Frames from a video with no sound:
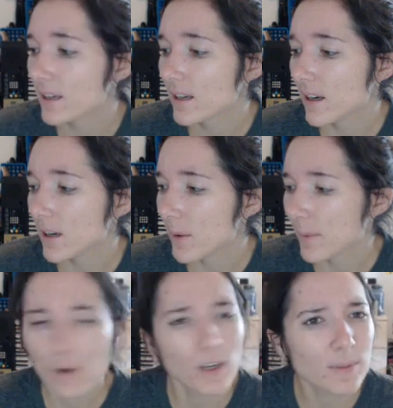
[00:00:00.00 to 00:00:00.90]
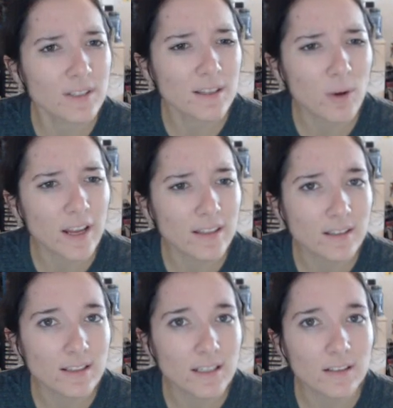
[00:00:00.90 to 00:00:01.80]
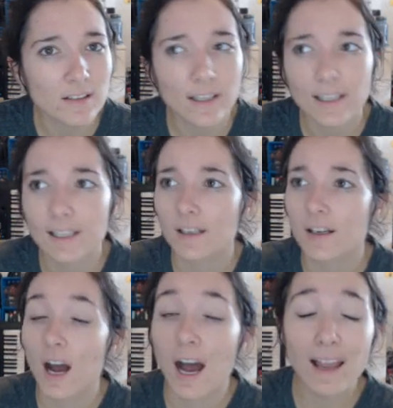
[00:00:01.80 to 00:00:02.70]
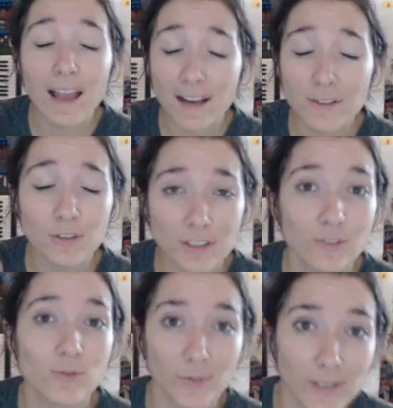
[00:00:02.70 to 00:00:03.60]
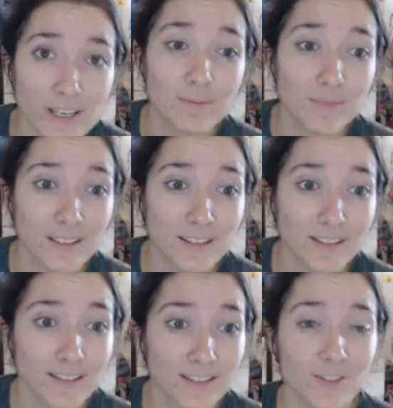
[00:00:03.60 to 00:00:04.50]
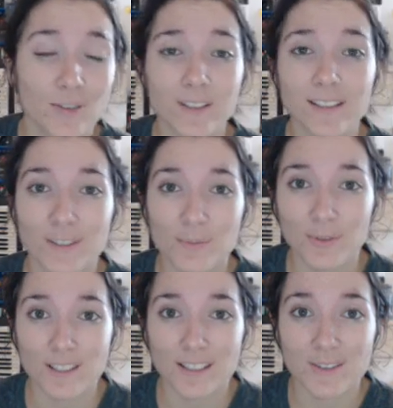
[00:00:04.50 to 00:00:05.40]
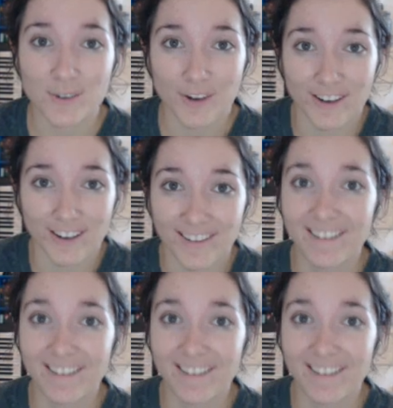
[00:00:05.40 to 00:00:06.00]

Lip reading: I woke up and said, wait, that's it? Like, I actually dreamed during this procedure.